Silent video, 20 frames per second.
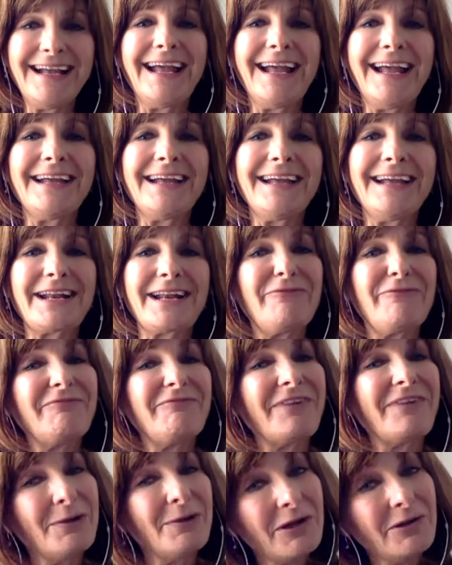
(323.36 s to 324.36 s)
And then I
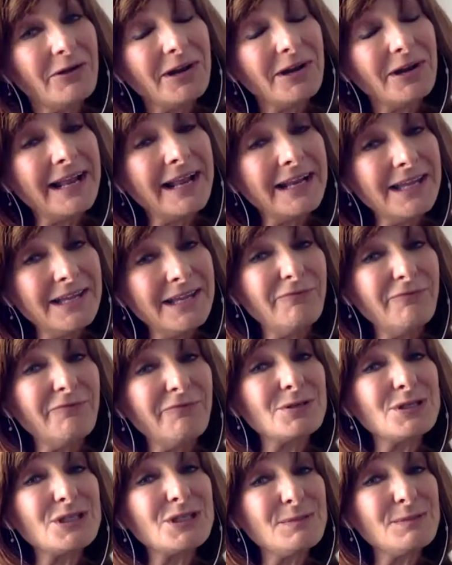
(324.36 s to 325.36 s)
found out I had a gift
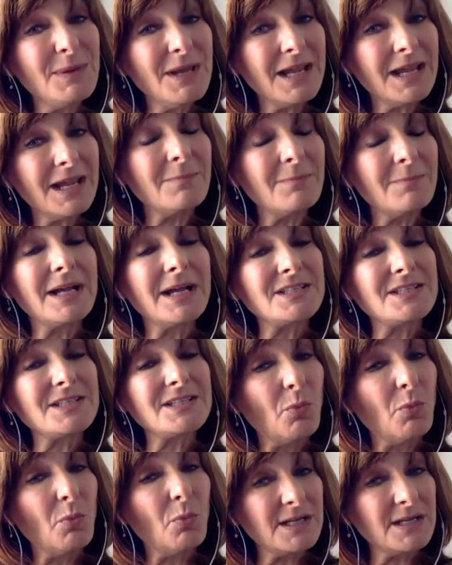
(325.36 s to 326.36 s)
for speaking because I
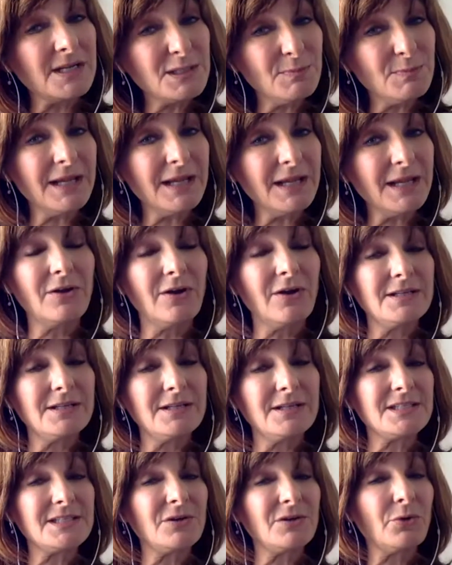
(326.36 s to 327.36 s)
won a speaking
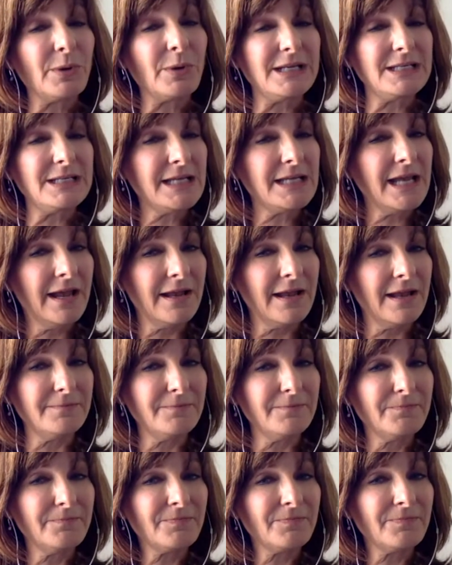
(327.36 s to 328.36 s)
contest in grade
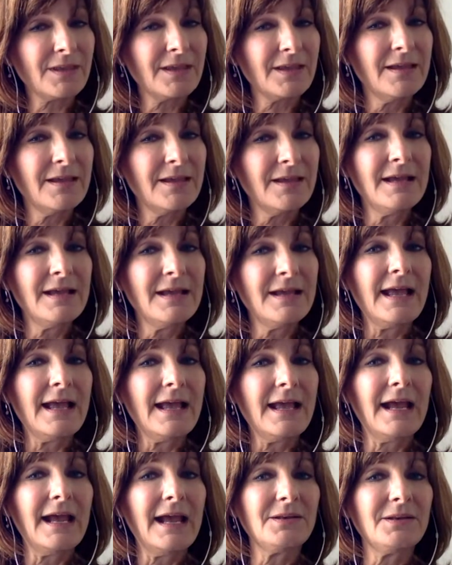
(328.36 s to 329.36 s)
10.
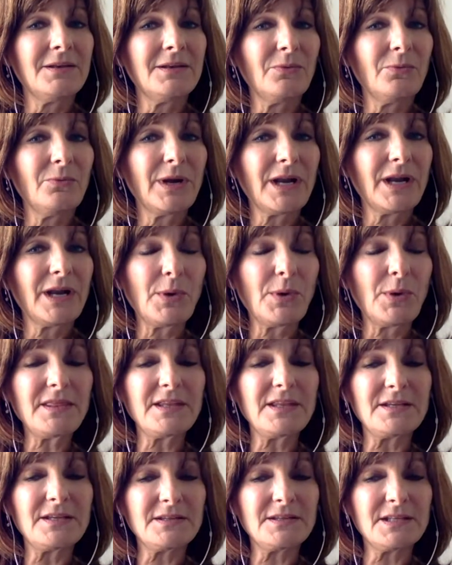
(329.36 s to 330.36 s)
And when I
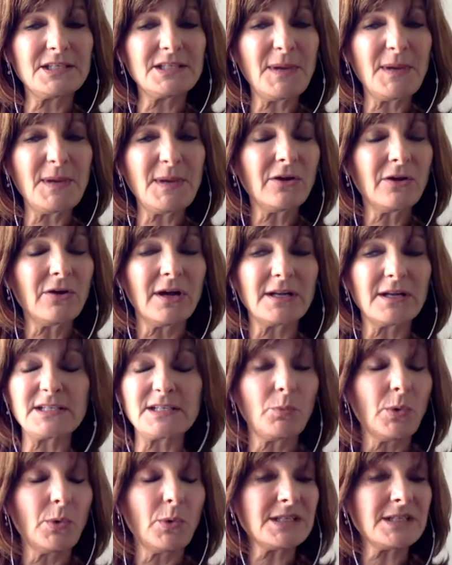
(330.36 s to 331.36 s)
won the speaking
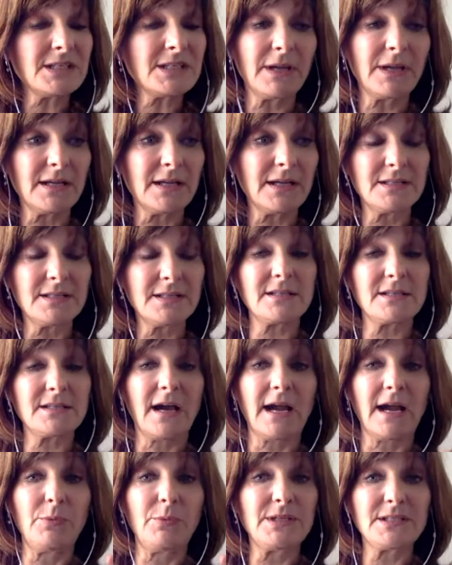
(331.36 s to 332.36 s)
contest, it wasn't because
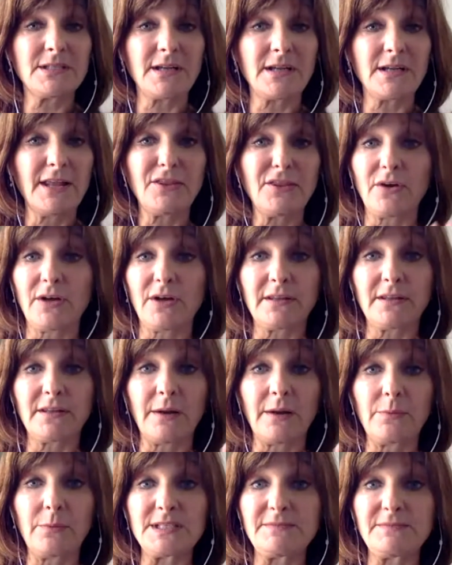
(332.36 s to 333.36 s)
I thought that
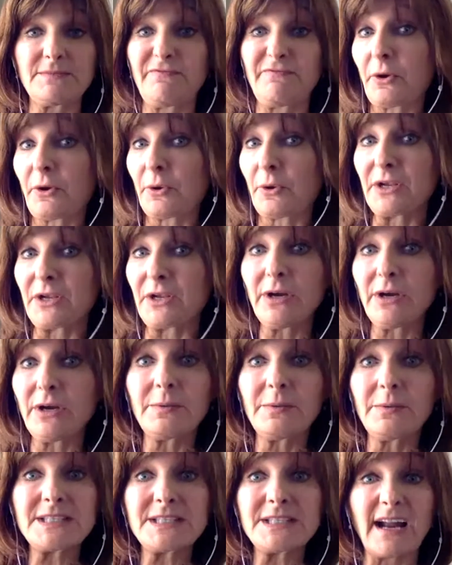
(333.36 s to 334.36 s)
I was very good.
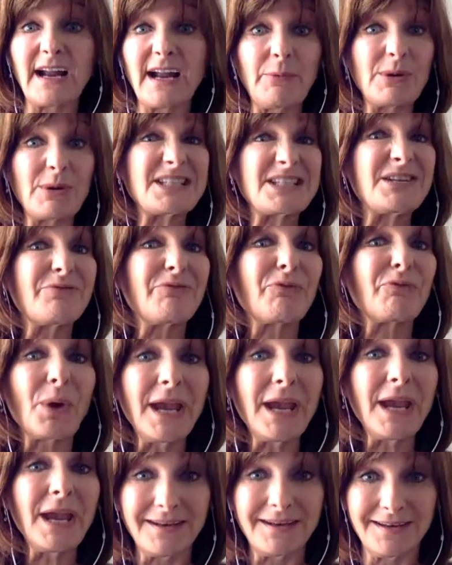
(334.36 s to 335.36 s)
It was that I wasn't
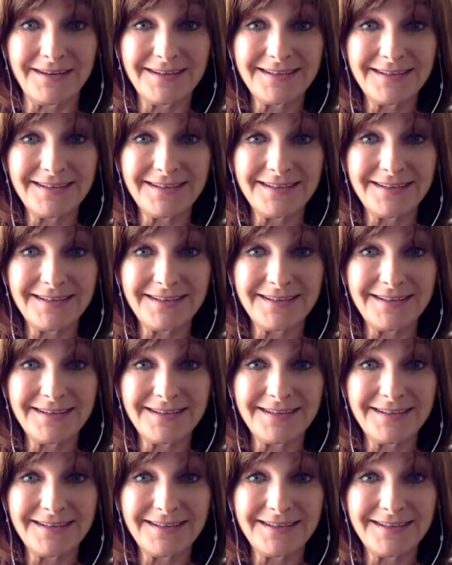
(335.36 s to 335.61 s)
afraid.